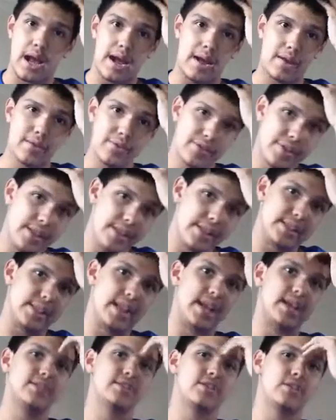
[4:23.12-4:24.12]
I don't think
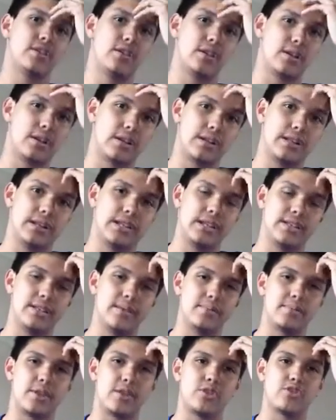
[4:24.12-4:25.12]
NASCAR
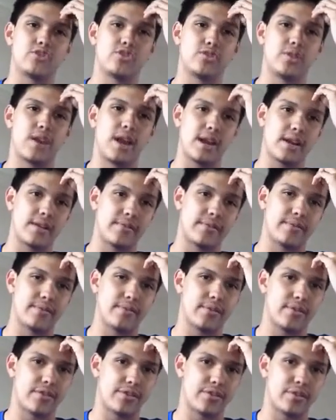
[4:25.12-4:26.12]
cleaned up the track
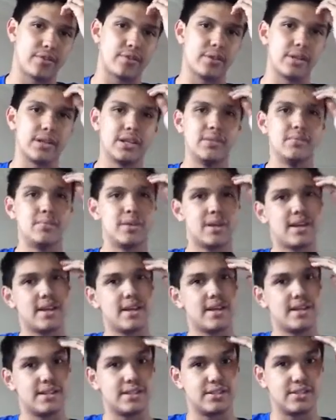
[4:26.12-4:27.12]
thoroughly
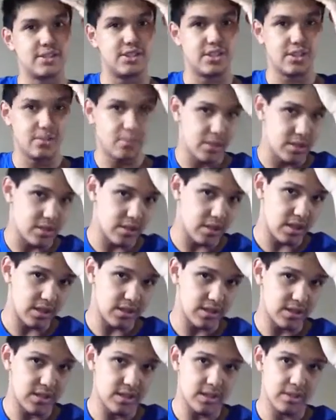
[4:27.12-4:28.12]
because Jimmy
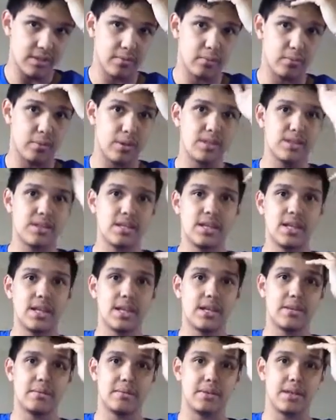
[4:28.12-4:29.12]
Johnson once
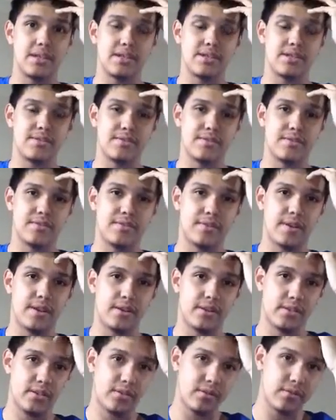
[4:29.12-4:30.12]
again gets
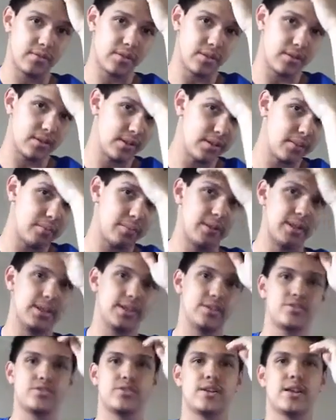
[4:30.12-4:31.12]
fucked over on the
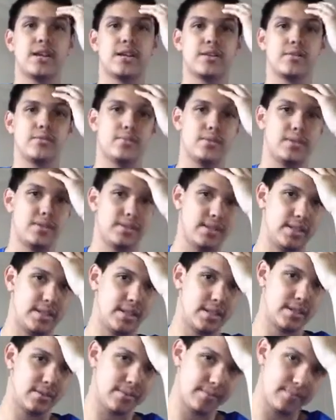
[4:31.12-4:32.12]
plate track once
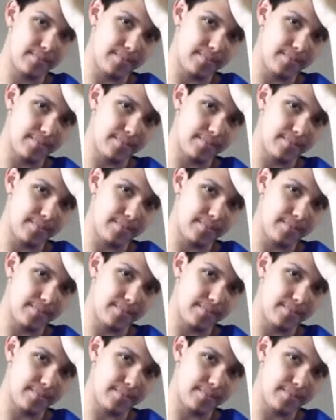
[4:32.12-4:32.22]
again.